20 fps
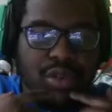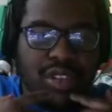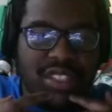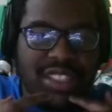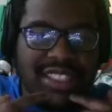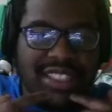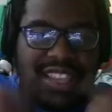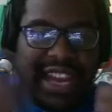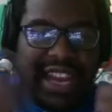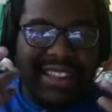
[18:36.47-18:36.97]

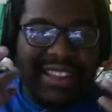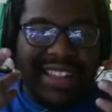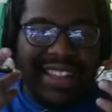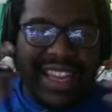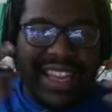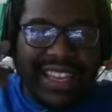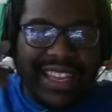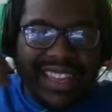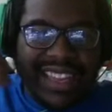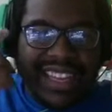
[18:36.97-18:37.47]
She's kind of
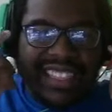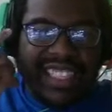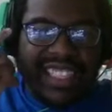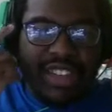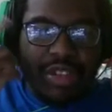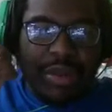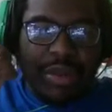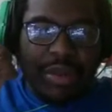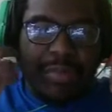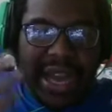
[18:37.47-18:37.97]
like
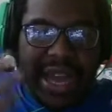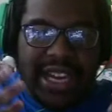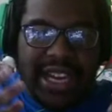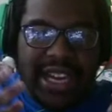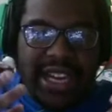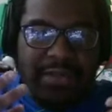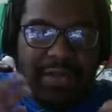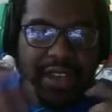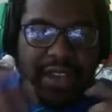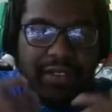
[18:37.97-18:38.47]
she
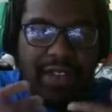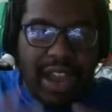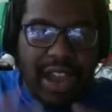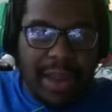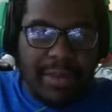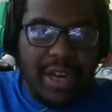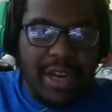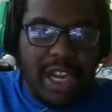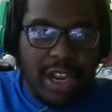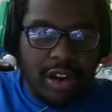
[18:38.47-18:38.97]
reminded me of
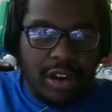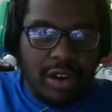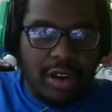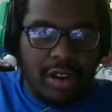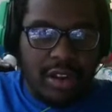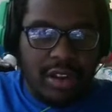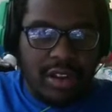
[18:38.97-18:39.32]
Heimerdinger.